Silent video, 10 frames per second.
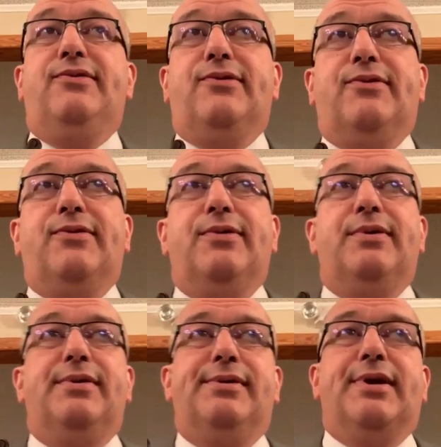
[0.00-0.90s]
beast
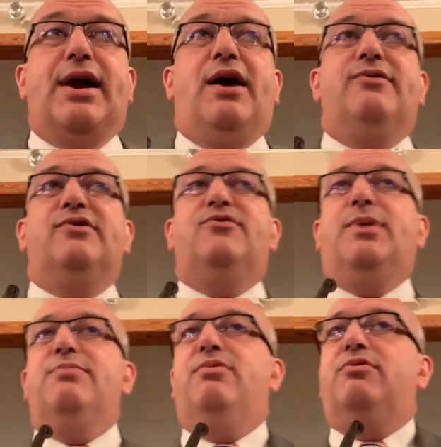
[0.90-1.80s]

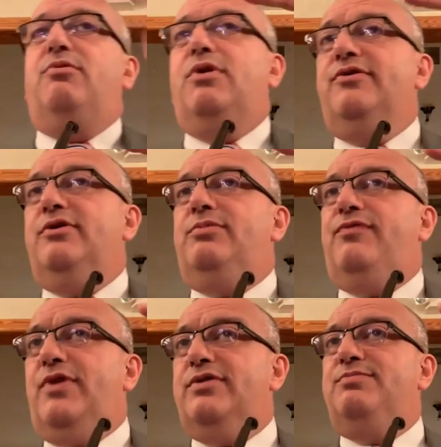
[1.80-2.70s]
causes people to
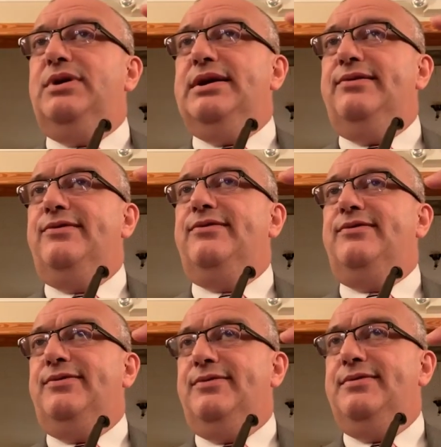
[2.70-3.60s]
worship the first
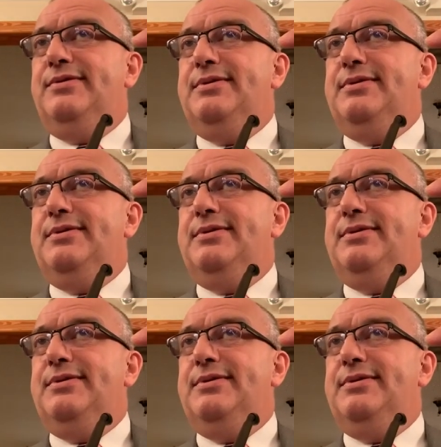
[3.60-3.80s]
beast.